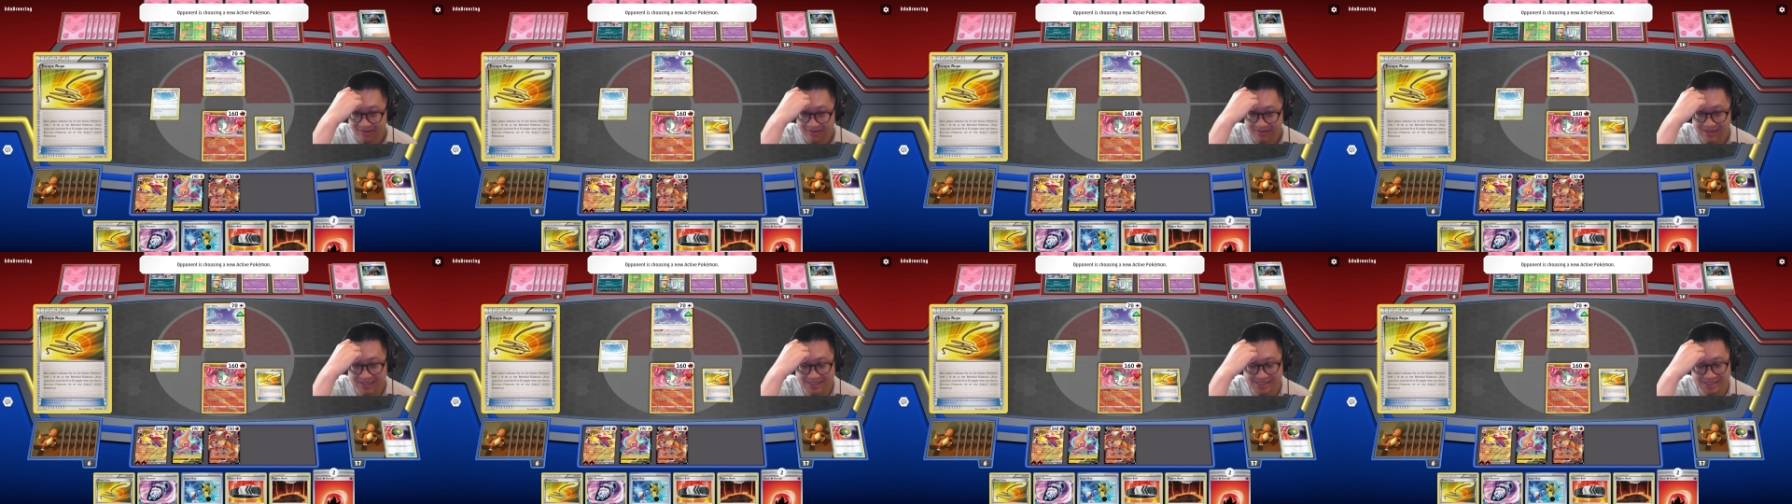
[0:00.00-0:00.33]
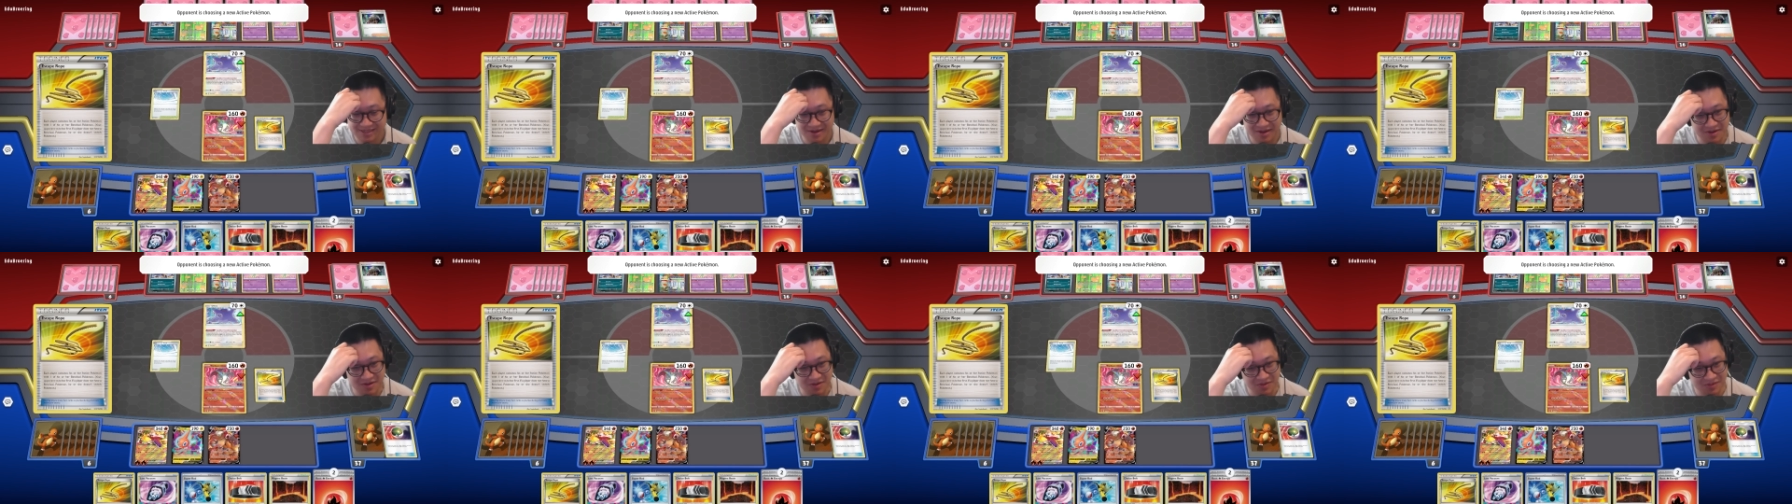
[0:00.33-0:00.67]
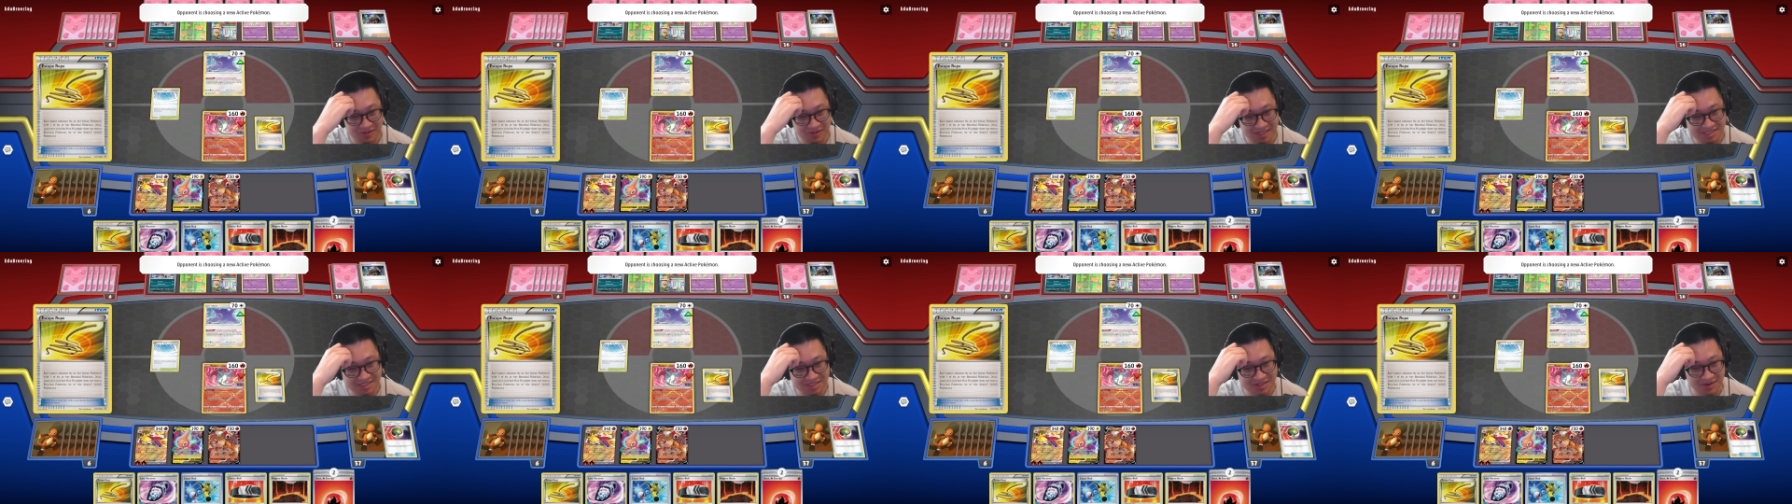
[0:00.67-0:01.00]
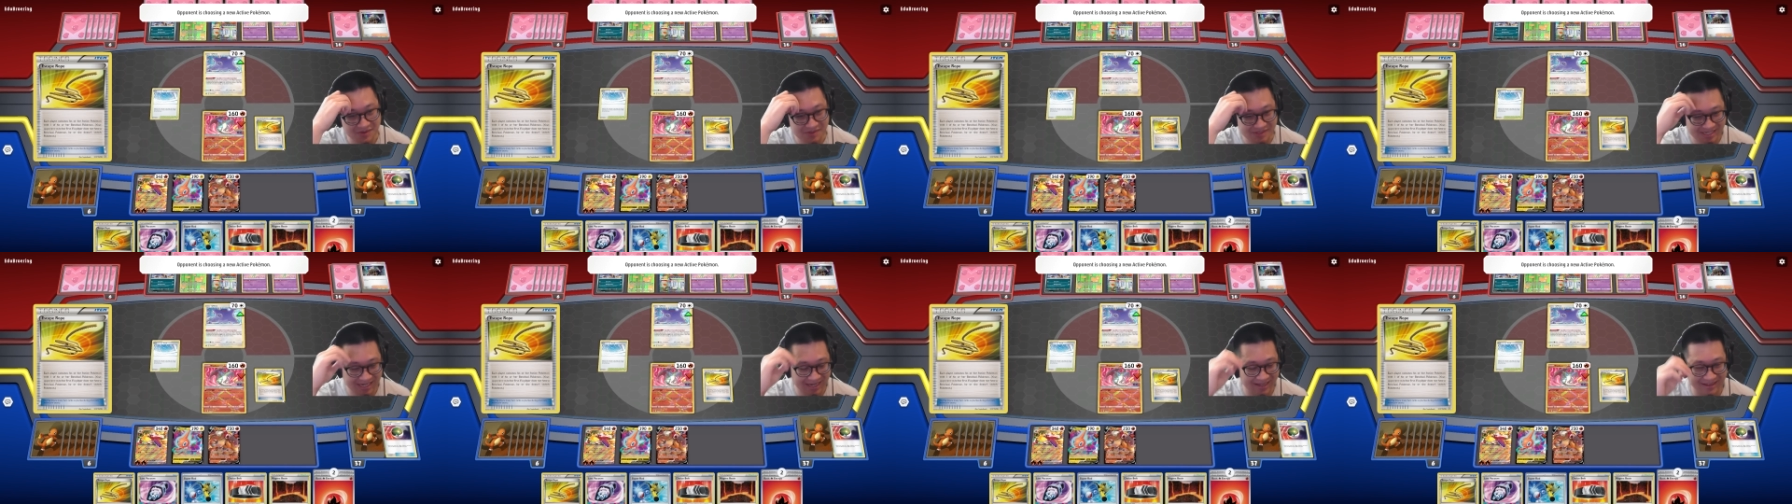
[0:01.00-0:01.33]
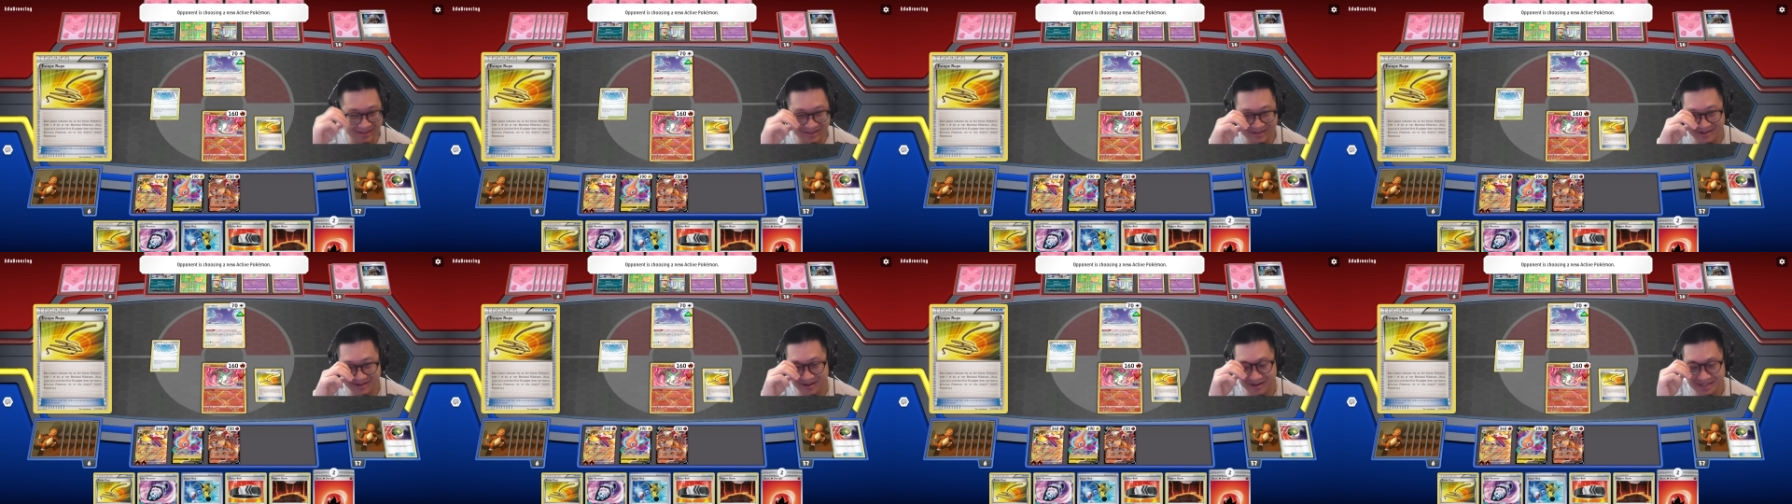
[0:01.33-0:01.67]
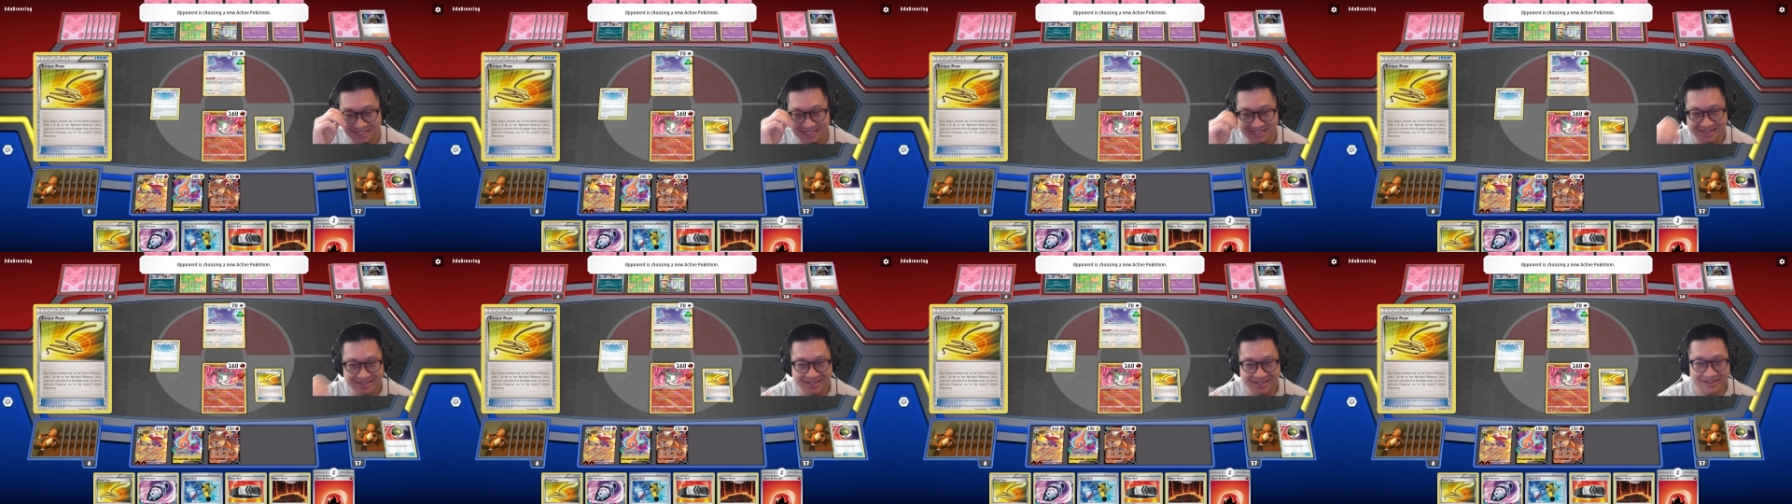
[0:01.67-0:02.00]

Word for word: Let's go. Let's go, Skeledirge.